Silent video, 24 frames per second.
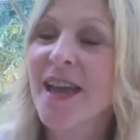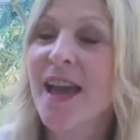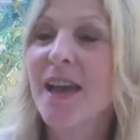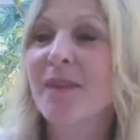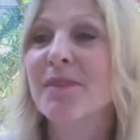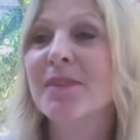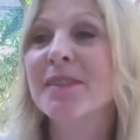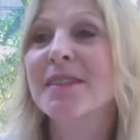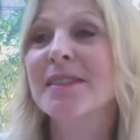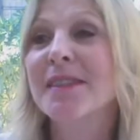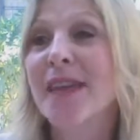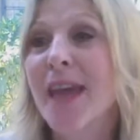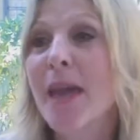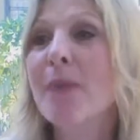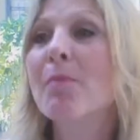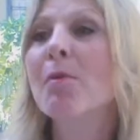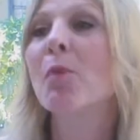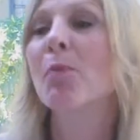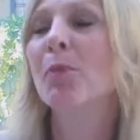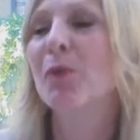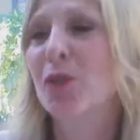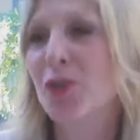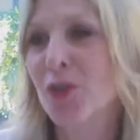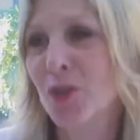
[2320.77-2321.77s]
They have the same
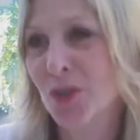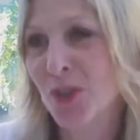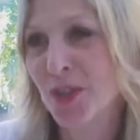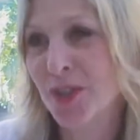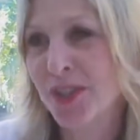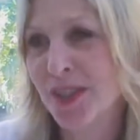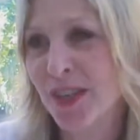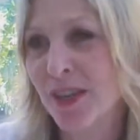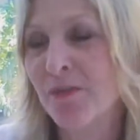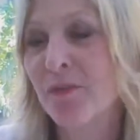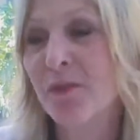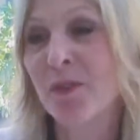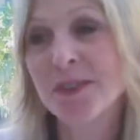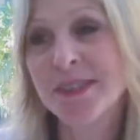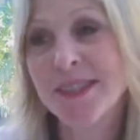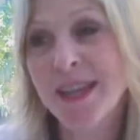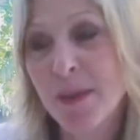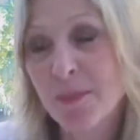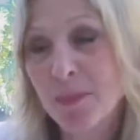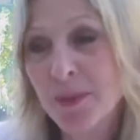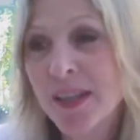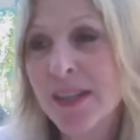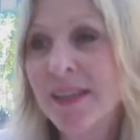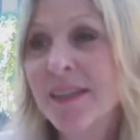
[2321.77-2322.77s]
opportunity of what's
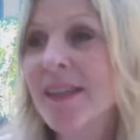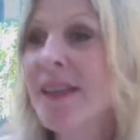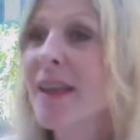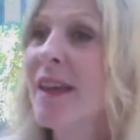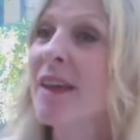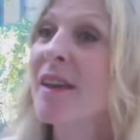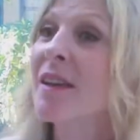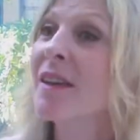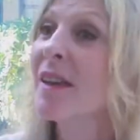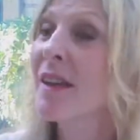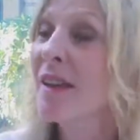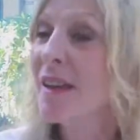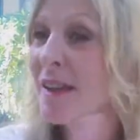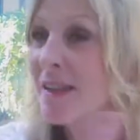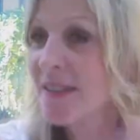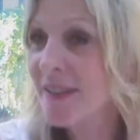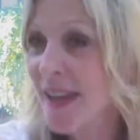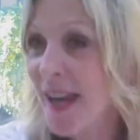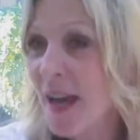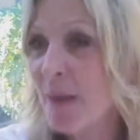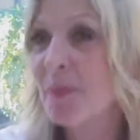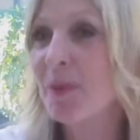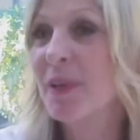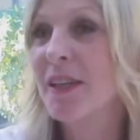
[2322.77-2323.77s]
happening there
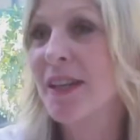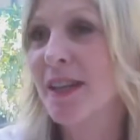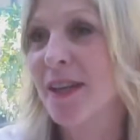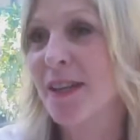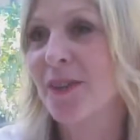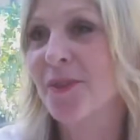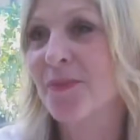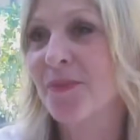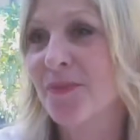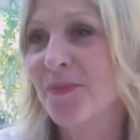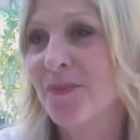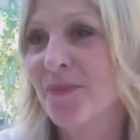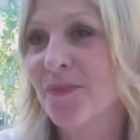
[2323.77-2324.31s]
to happen here.